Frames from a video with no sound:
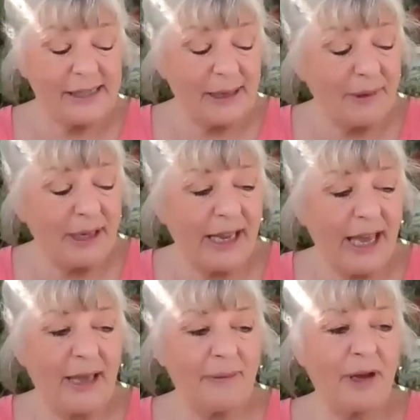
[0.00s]
Somebody
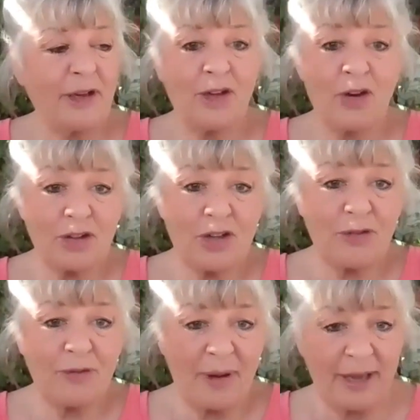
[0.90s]
came and knocked
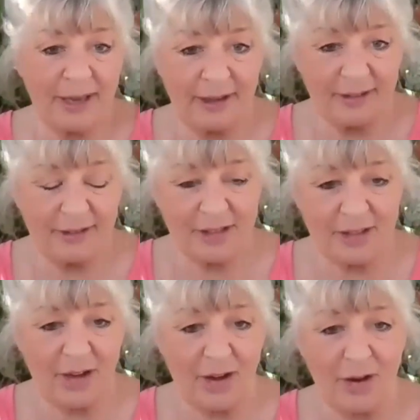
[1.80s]
on my
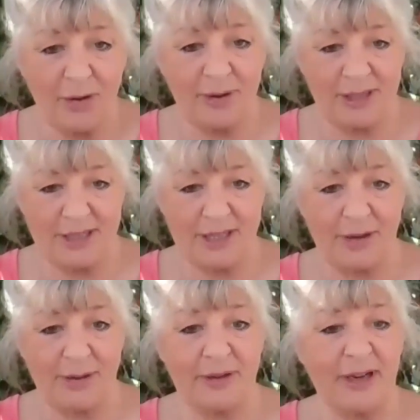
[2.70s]
car
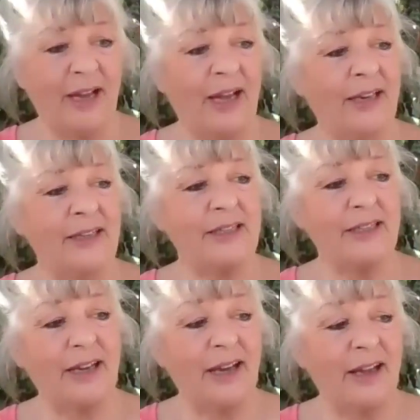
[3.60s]
window, and
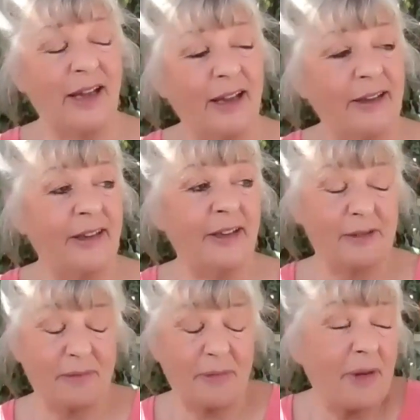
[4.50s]

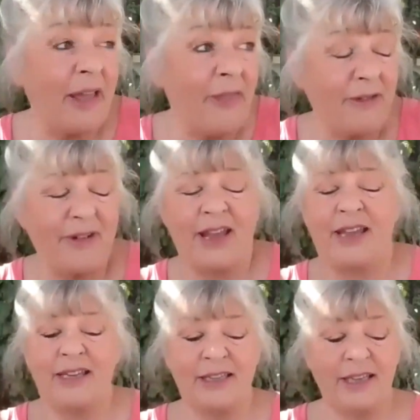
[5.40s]
in the
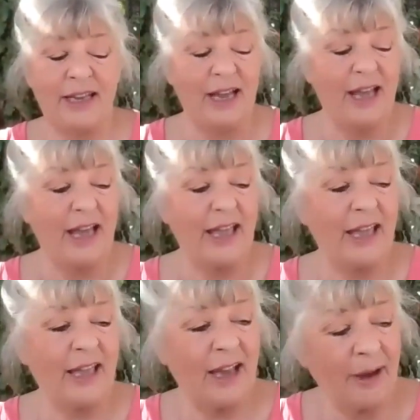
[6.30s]
rain
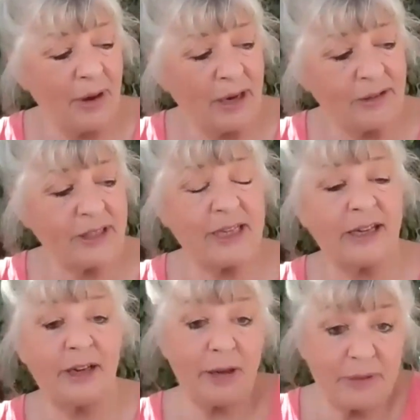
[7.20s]
I wound it down,
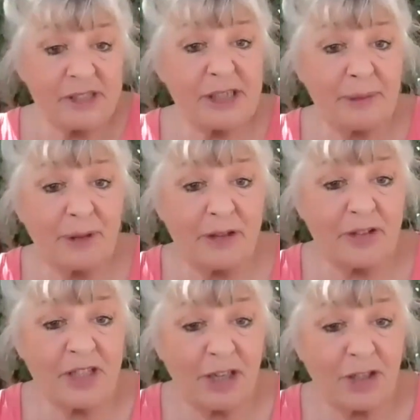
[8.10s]
and it was somebody
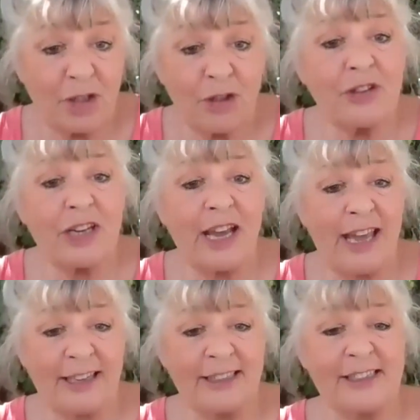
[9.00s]
that I knew that I
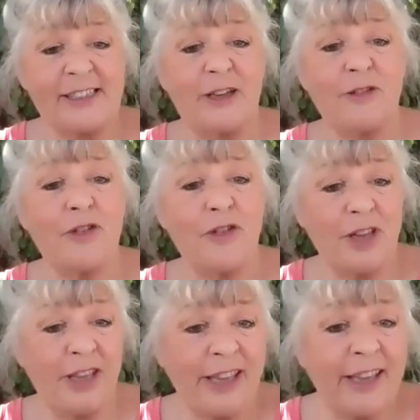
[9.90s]
hadn't seen for
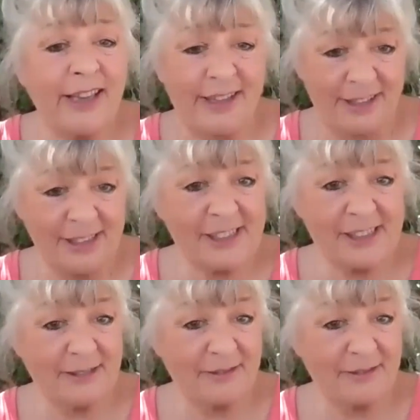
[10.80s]
years.